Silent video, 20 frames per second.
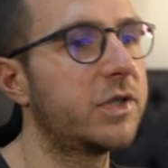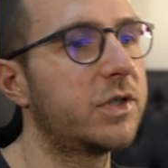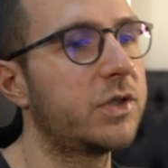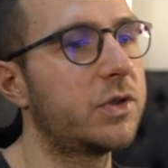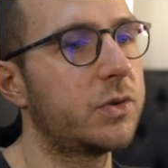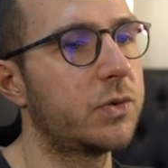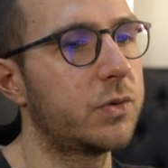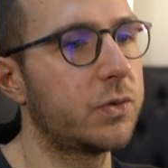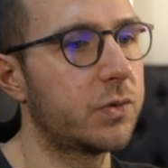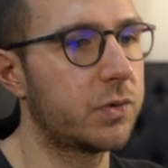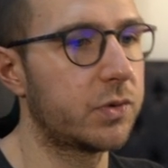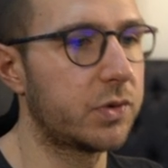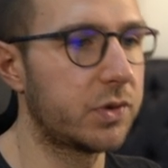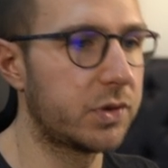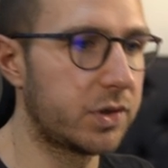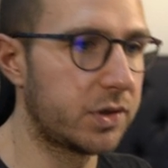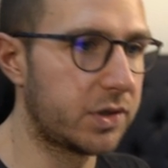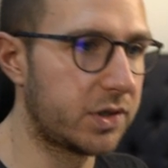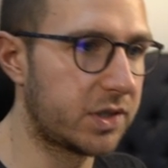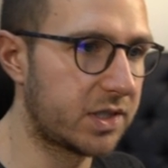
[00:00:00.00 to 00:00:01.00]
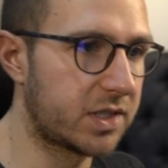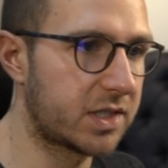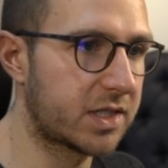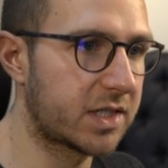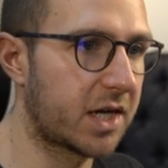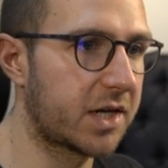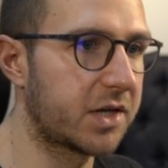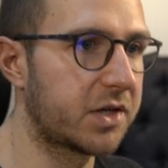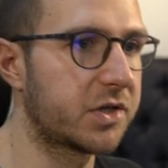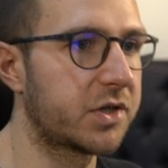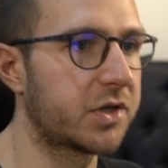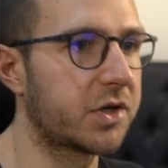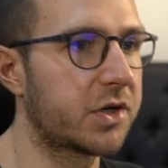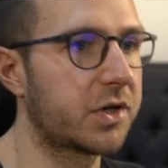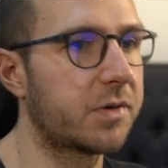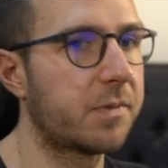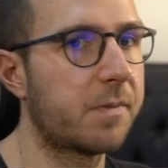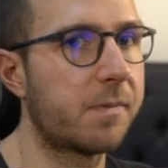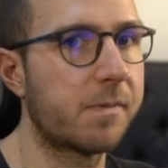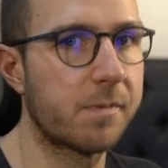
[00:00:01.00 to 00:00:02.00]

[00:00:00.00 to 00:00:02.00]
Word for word: to decenter